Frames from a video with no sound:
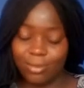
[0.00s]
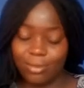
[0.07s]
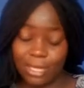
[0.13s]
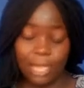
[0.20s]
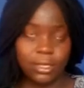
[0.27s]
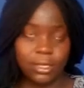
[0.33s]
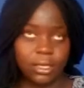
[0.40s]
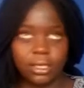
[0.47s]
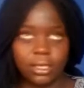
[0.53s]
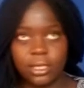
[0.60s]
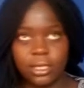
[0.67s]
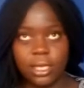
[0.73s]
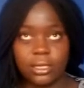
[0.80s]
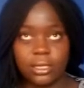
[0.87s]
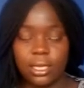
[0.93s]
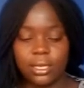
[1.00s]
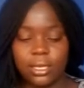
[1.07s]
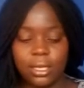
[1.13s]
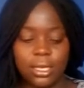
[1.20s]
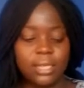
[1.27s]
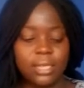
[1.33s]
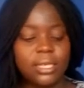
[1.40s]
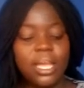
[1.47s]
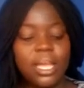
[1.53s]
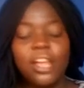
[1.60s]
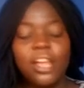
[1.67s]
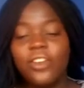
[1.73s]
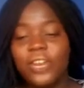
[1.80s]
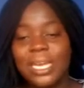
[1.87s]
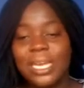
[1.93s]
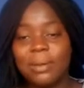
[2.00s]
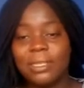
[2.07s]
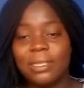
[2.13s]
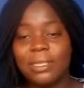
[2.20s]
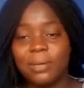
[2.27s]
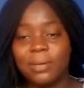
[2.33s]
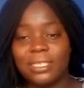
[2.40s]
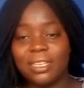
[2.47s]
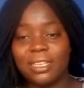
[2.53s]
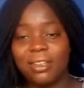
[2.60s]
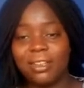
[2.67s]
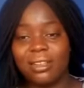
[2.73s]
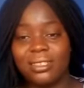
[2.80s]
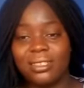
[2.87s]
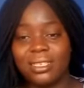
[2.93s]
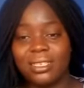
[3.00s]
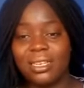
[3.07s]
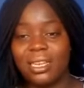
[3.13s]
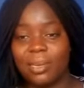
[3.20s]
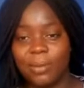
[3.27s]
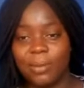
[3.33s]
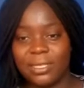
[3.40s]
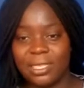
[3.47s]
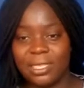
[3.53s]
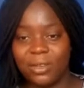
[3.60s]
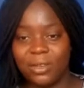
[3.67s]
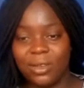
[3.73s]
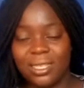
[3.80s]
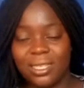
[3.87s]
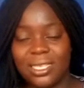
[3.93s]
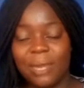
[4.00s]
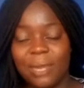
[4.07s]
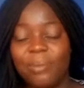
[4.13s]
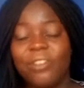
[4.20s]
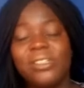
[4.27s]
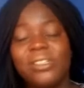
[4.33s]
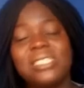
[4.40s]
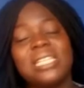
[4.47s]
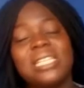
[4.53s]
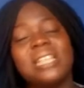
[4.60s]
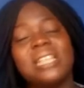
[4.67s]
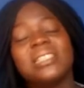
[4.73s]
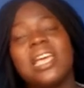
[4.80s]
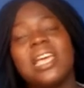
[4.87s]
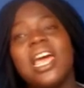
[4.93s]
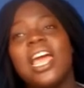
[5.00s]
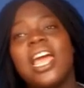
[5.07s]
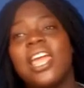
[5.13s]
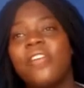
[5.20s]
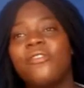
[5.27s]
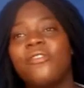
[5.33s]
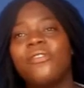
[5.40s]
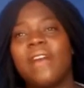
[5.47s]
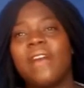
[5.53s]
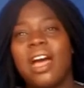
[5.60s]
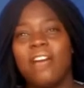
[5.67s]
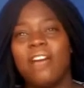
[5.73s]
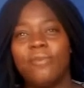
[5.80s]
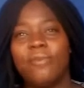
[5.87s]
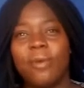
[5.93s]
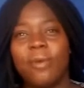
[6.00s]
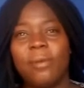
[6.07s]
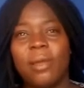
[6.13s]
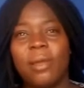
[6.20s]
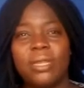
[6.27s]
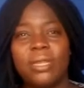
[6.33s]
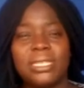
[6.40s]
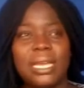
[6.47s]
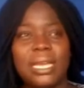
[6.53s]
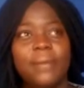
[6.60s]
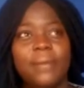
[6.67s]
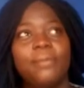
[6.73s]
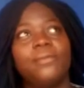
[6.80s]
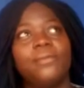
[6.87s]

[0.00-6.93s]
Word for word: take studies, yes, take studies. Read about a particular term and a particular time. For instance, if I have problem with um